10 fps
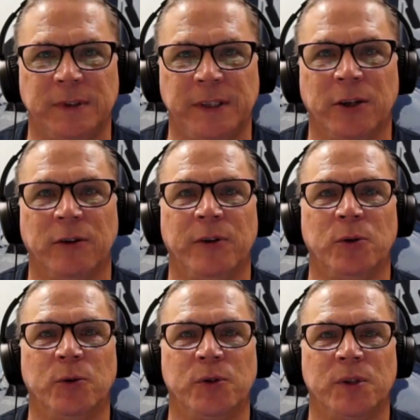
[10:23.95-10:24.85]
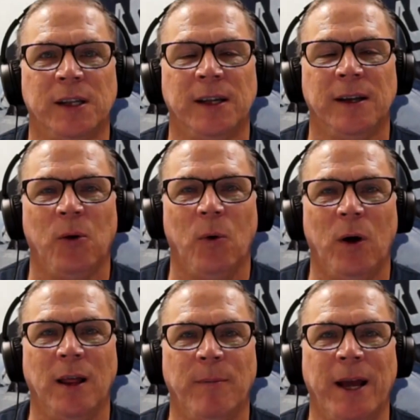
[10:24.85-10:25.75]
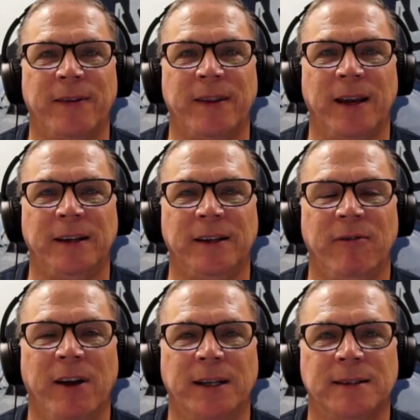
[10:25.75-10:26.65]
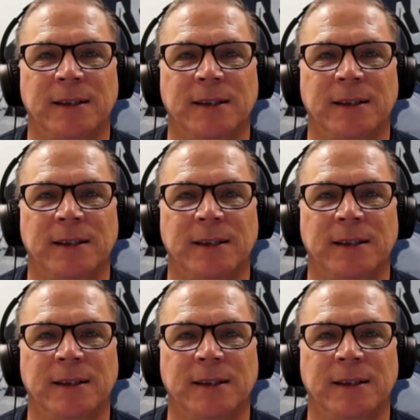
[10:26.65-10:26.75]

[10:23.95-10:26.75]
interviews while I'm at that event.